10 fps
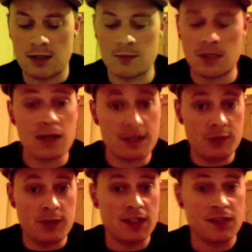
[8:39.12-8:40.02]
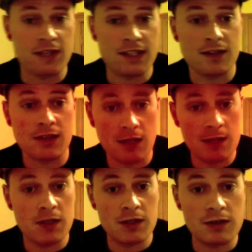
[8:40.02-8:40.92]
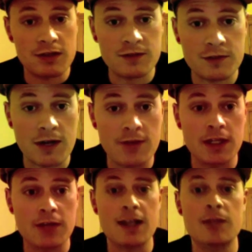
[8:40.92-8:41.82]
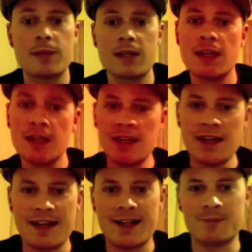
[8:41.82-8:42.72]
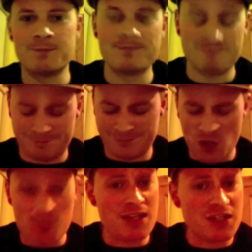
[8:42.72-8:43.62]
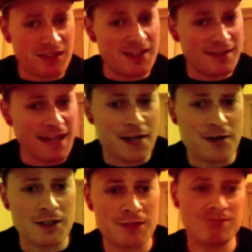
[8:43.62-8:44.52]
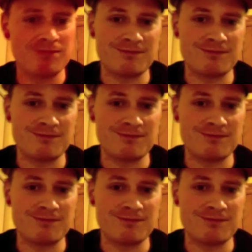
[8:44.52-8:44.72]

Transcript: And I do want this visa, and I am going to use it for travelling around, but don't mention that later on